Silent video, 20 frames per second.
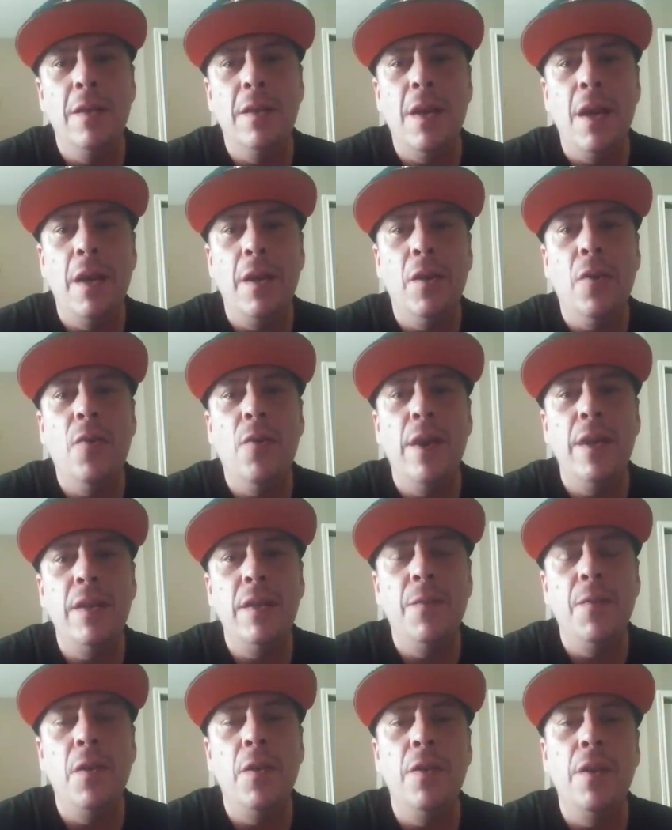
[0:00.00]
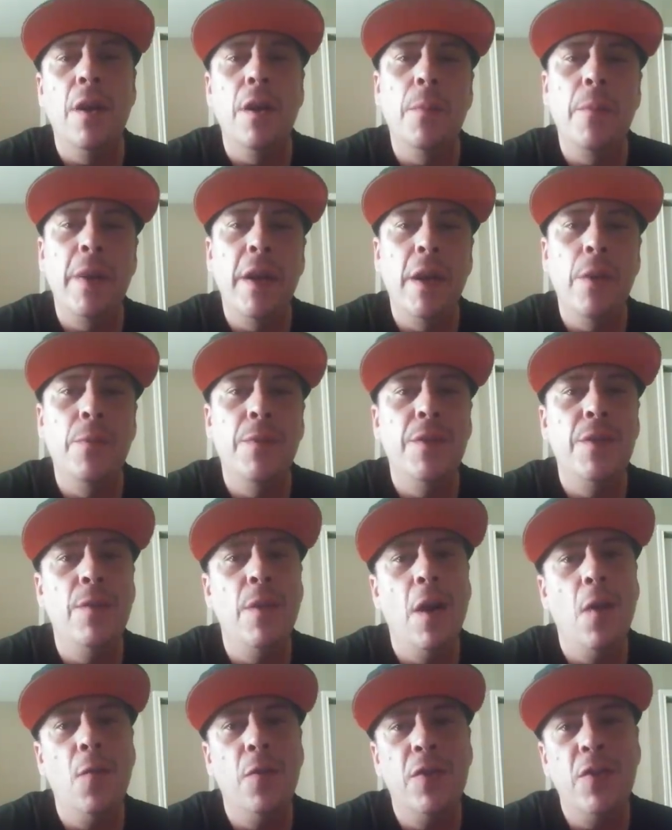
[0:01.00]
kind of crazy. If you're a young man with
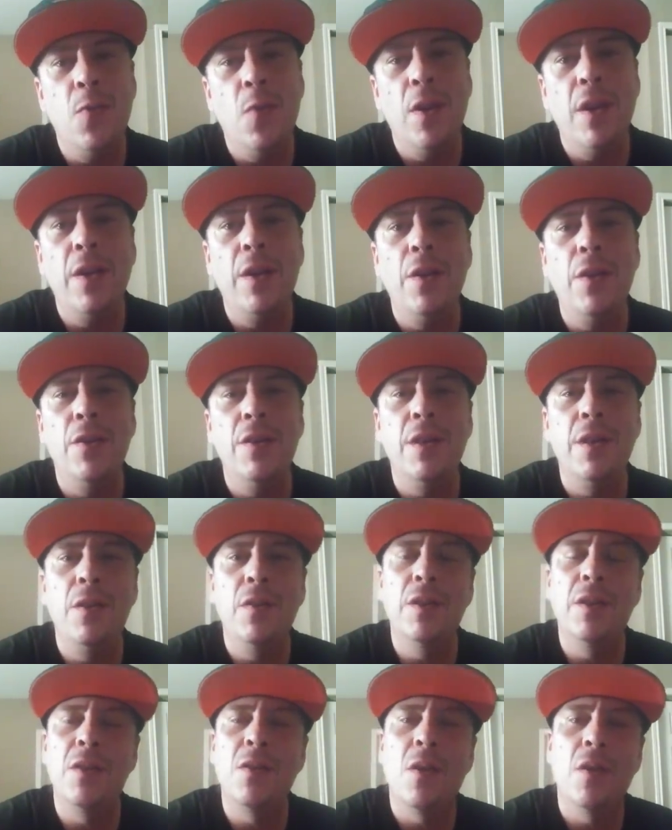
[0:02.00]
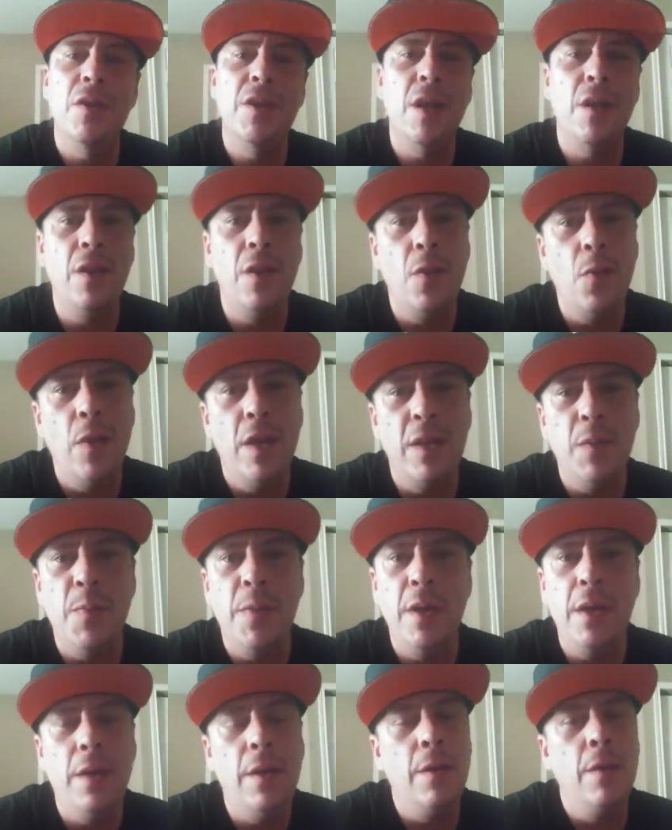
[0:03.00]
over 20 years, they usually start you at a
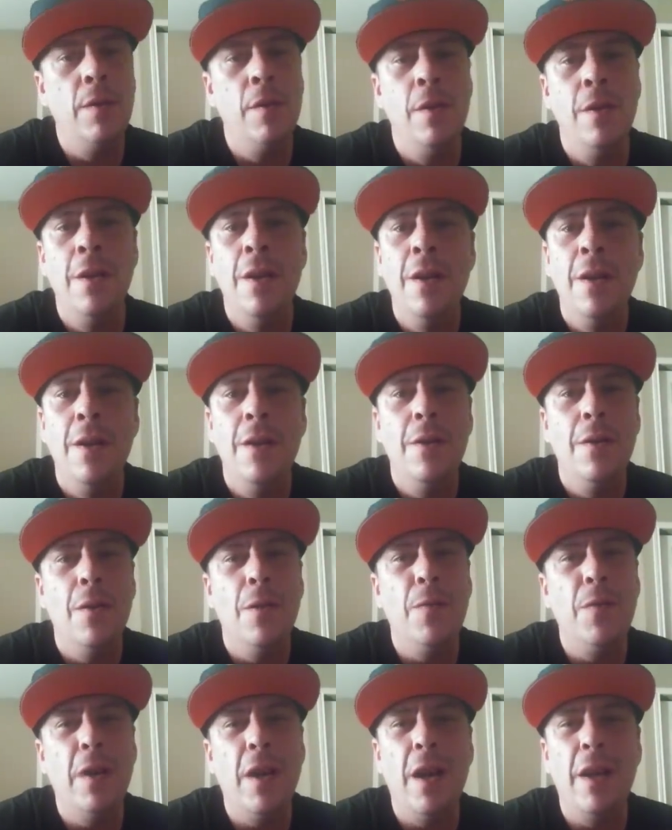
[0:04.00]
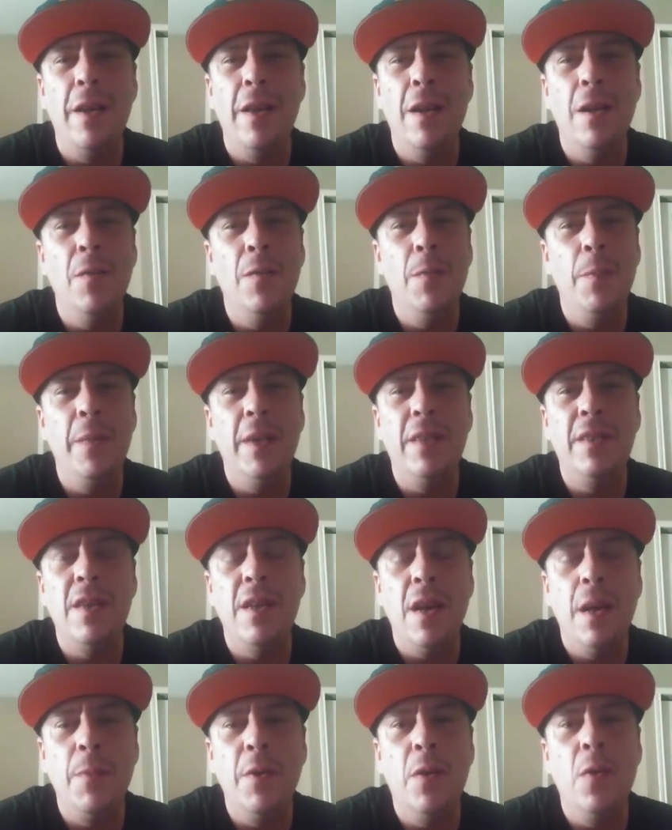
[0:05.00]
USP. If you got a hell of a big
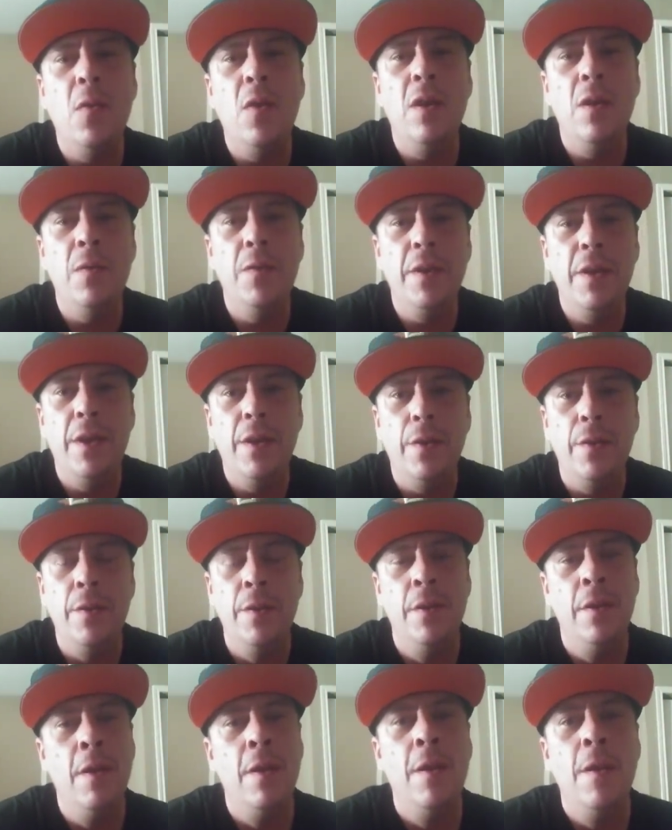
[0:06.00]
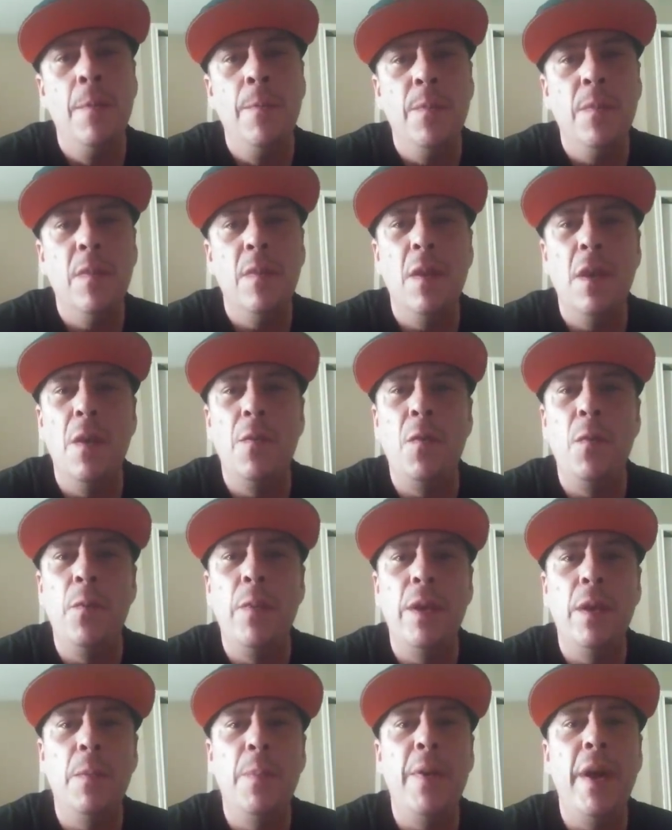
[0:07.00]
time, you're going over there. If you've
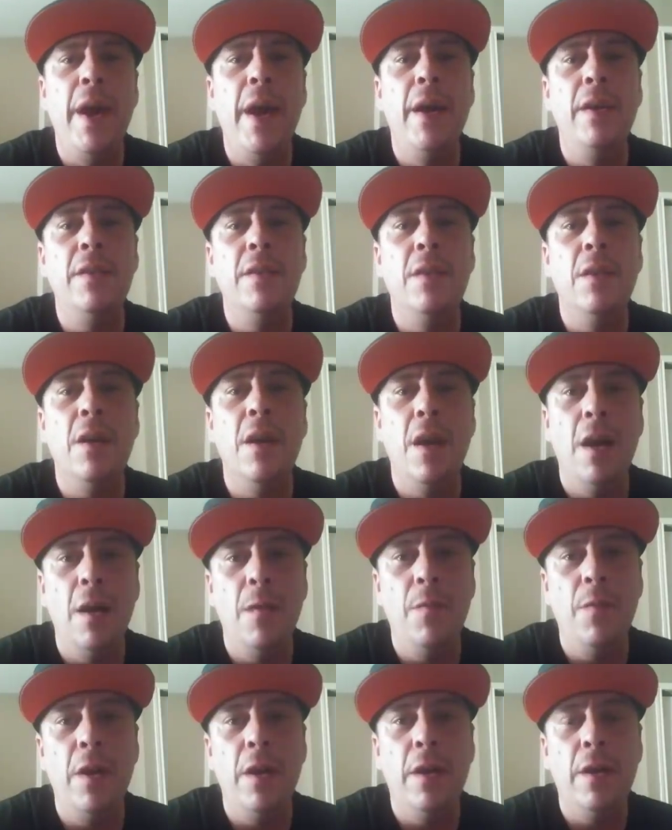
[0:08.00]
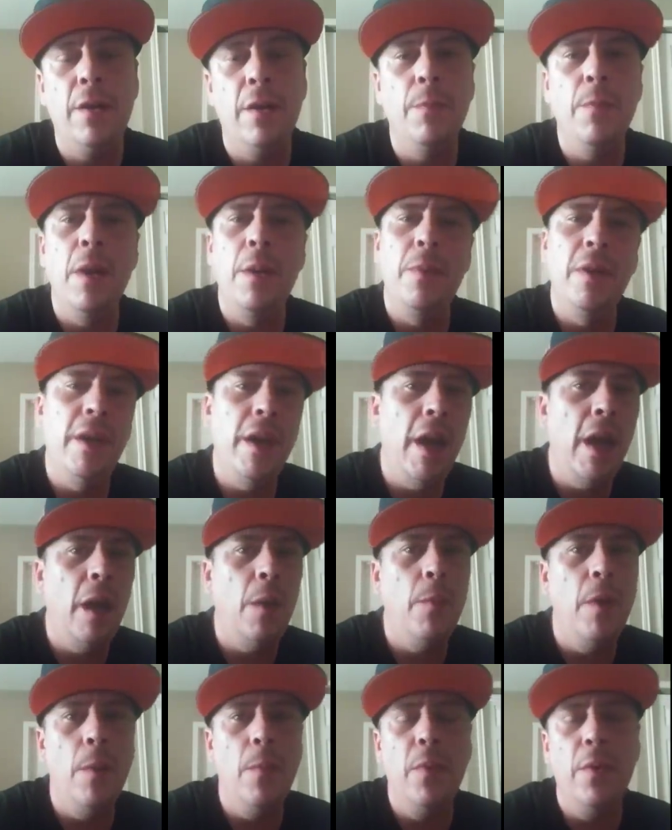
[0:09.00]
been a past convict, maybe
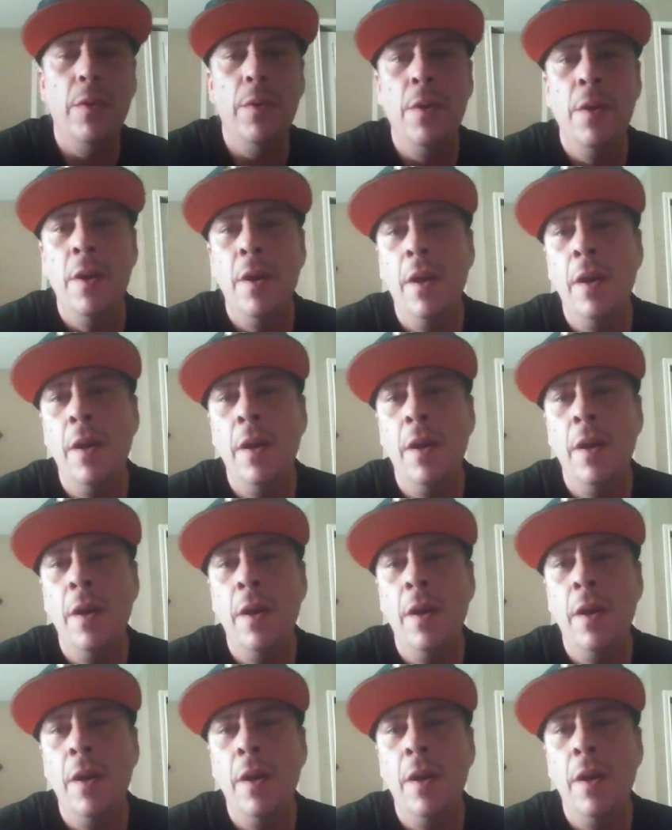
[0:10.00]
gang member,